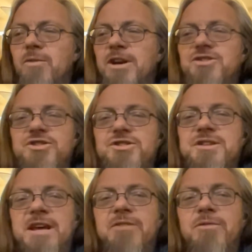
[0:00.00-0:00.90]
why don't you
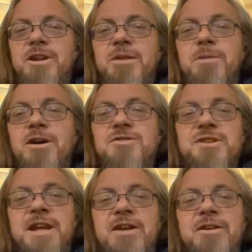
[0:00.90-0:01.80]
just take one of your
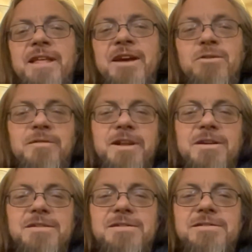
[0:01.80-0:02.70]
balls and carry that over
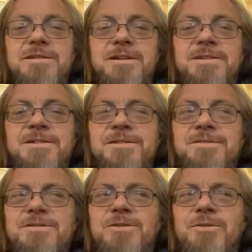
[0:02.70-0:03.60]
there? I
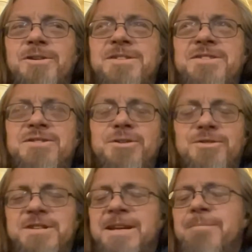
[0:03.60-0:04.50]
go, Corey's is
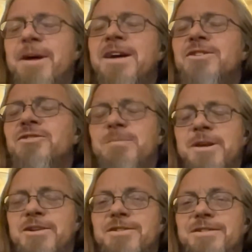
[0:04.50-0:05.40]
13 miles from
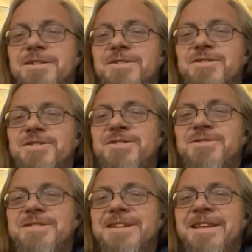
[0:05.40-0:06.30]
here. She
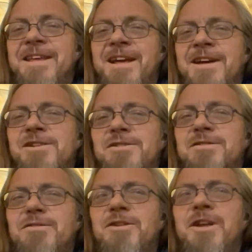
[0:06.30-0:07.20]
goes, yeah.
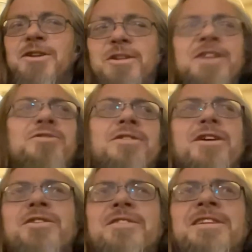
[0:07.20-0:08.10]
and you like doing
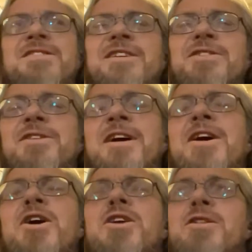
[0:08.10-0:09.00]
hard things. I go,
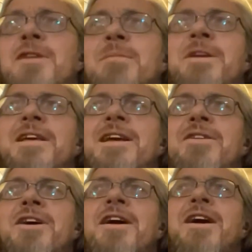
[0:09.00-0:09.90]
you want me to
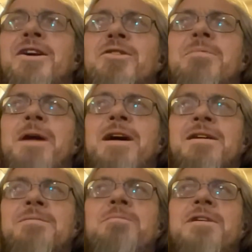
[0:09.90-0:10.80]
carry a
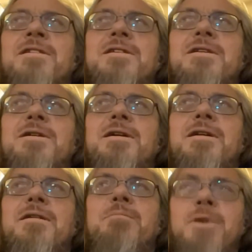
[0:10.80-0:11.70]
100-pound
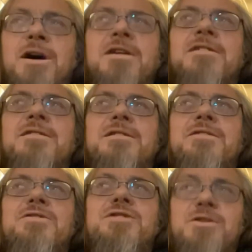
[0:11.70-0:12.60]
ball
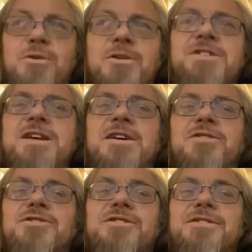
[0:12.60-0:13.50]
to Corey's
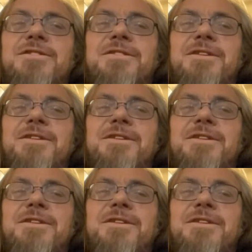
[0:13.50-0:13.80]
house